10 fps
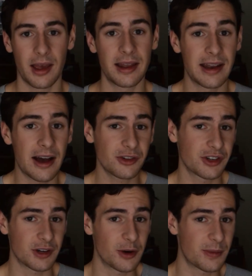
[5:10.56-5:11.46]
and now it's
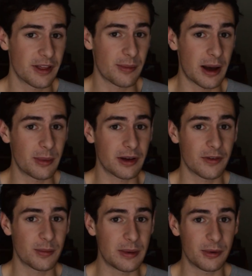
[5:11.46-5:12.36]
just open to the public
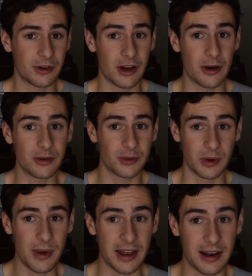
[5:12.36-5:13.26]
for people to go and
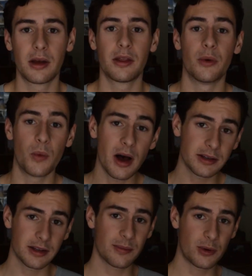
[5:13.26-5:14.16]
swim in. The
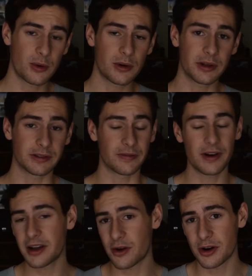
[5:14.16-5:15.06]
walk to the pool is
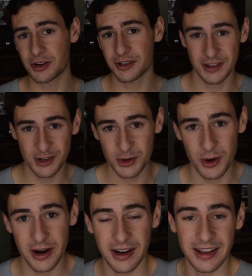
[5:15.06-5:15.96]
very gorgeous and
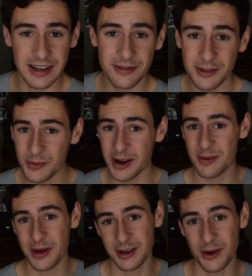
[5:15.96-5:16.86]
short, and I definitely
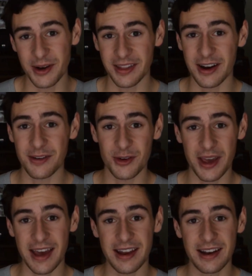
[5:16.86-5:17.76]
recommend going there if you
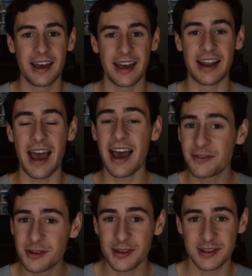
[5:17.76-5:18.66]
can. And
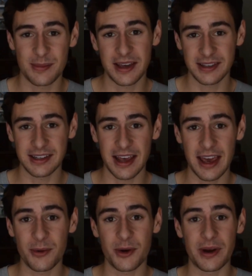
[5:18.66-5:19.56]
after this amazing
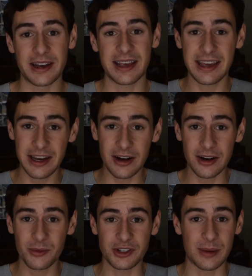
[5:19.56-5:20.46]
day, we went
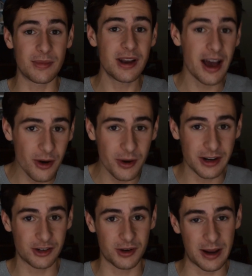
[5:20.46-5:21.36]
here, which I'm not going
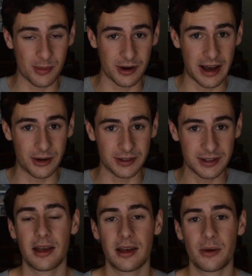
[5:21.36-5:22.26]
to try and
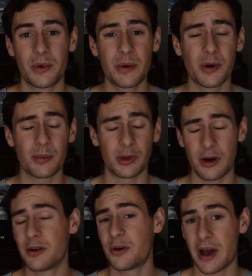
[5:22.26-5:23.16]
pronounce. We were
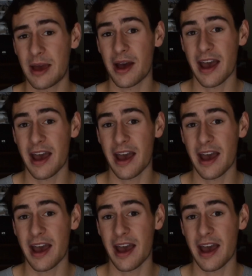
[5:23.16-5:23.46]
blown away by